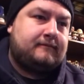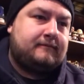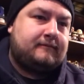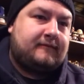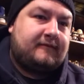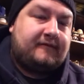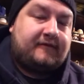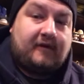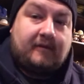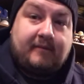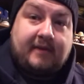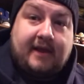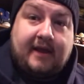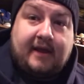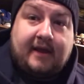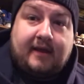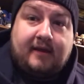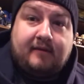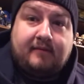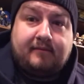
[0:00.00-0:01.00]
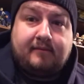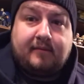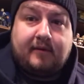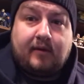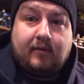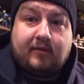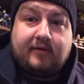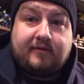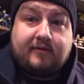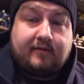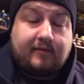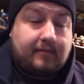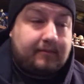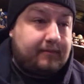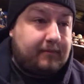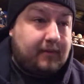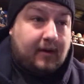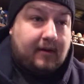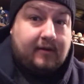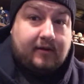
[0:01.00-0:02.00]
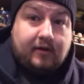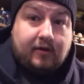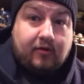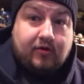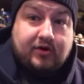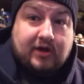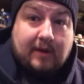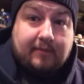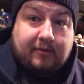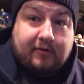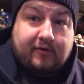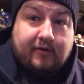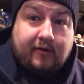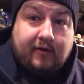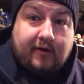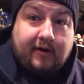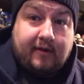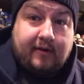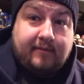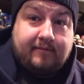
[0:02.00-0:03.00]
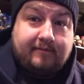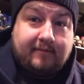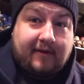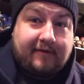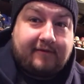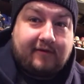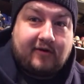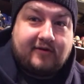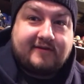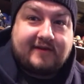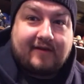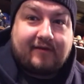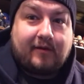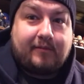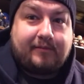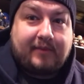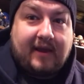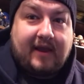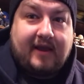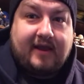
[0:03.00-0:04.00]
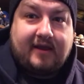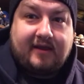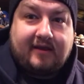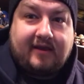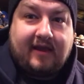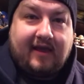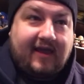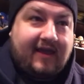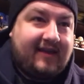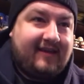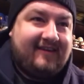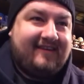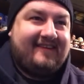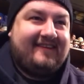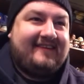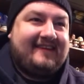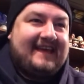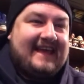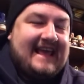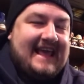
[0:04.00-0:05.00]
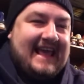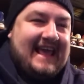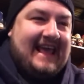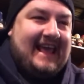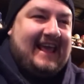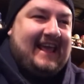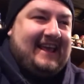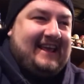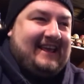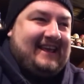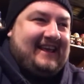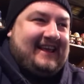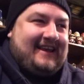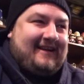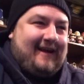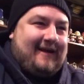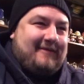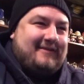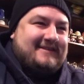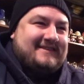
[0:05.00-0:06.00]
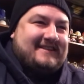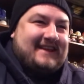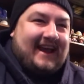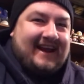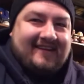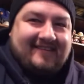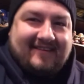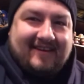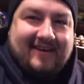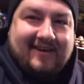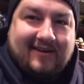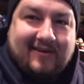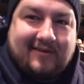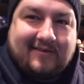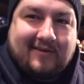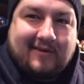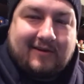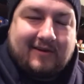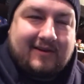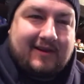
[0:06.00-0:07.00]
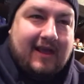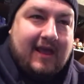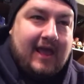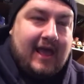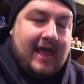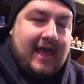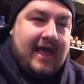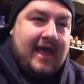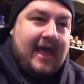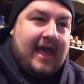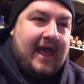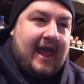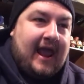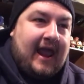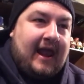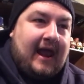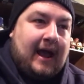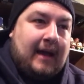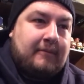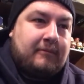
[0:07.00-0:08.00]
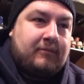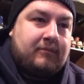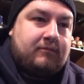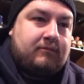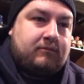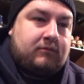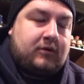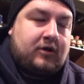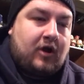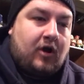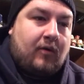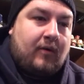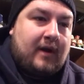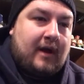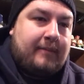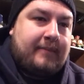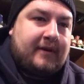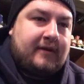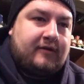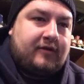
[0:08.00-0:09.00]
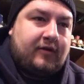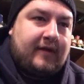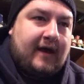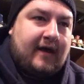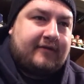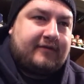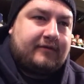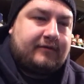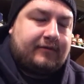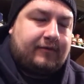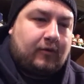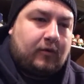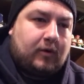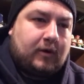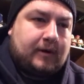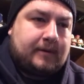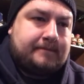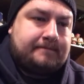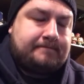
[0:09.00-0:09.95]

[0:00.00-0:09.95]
for me, it was a huge opportunity. My first ever paying gig. I was 19 years old, and I'm going up in 2004,